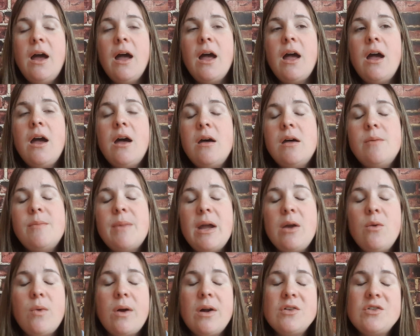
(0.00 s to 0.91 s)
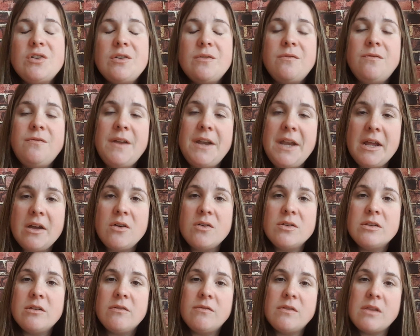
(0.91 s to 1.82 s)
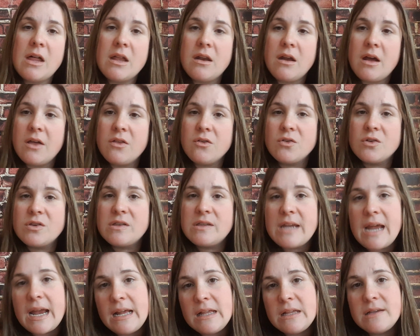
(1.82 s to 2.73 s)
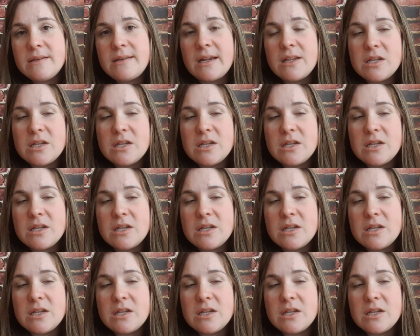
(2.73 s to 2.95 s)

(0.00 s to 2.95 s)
I watched videos of a lot of other stylists.